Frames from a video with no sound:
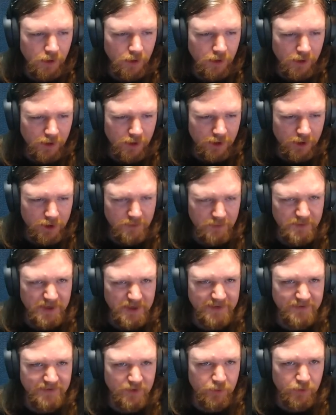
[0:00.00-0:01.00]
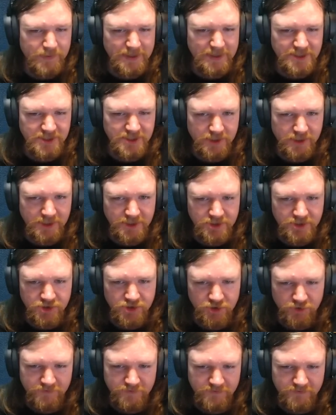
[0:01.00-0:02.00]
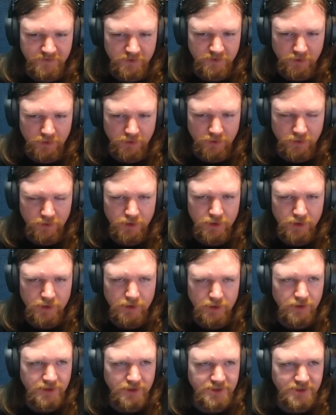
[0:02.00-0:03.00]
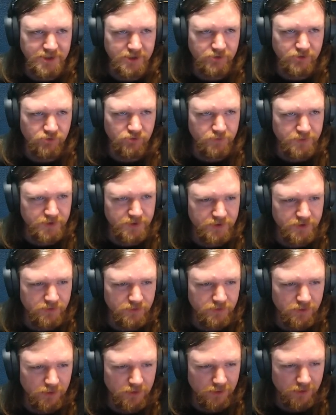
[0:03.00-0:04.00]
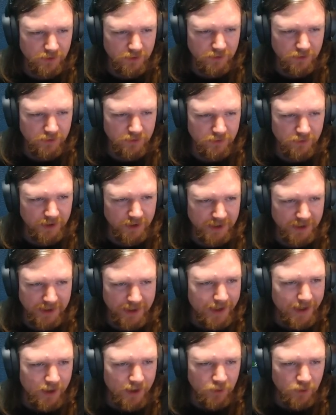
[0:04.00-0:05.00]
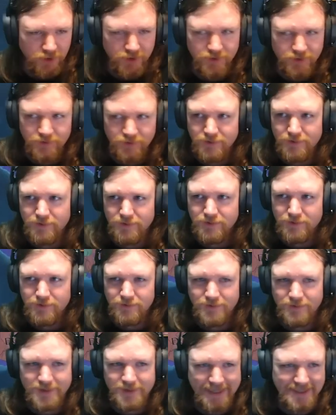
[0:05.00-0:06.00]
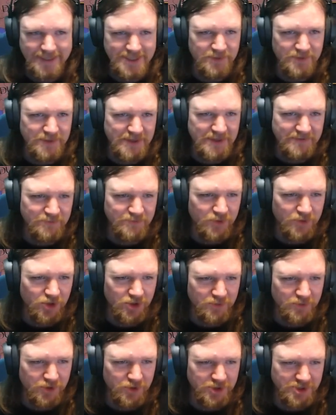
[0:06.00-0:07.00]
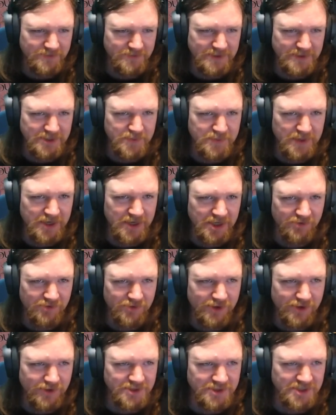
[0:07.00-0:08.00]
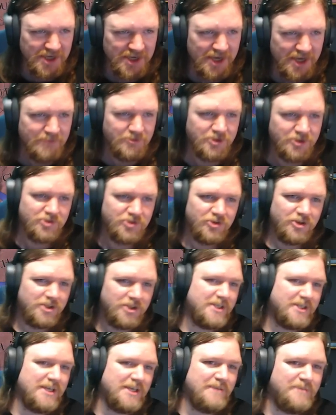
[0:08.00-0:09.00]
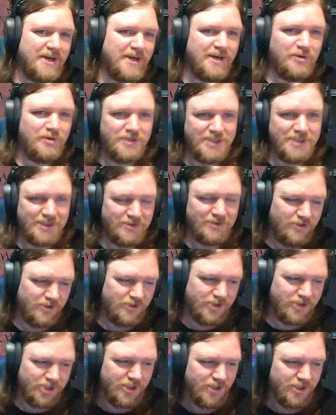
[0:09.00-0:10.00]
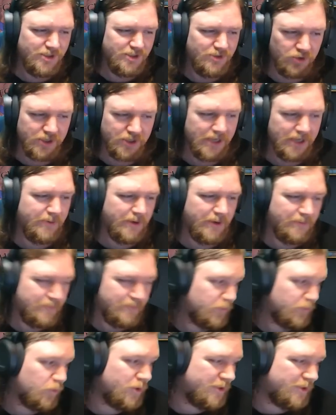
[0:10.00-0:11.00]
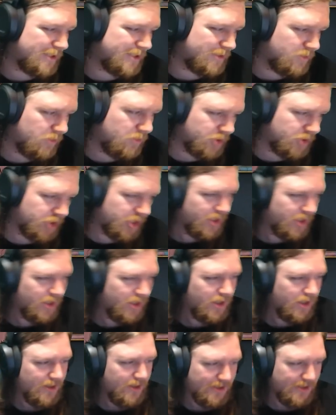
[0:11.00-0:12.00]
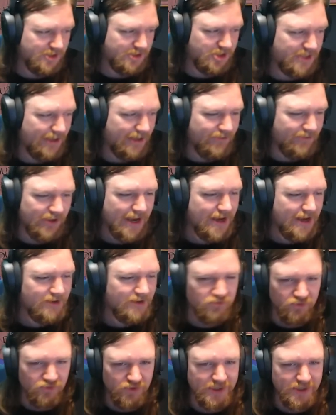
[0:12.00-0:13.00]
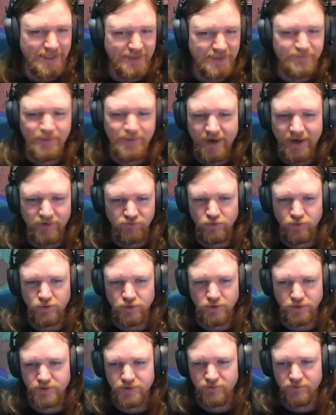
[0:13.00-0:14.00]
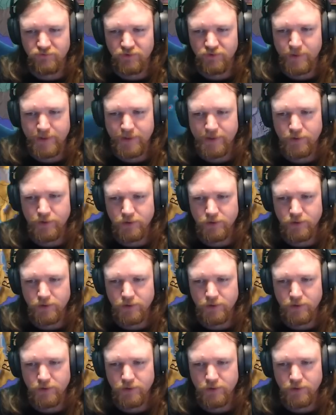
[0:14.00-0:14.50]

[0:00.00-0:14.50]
I can't believe that we're basically two full idea groups, like, out. That's how many monarch points I've been spending throughout this game, just trying to keep ahead with technology. Or keep up with technology. And just having had really bad rulers throughout.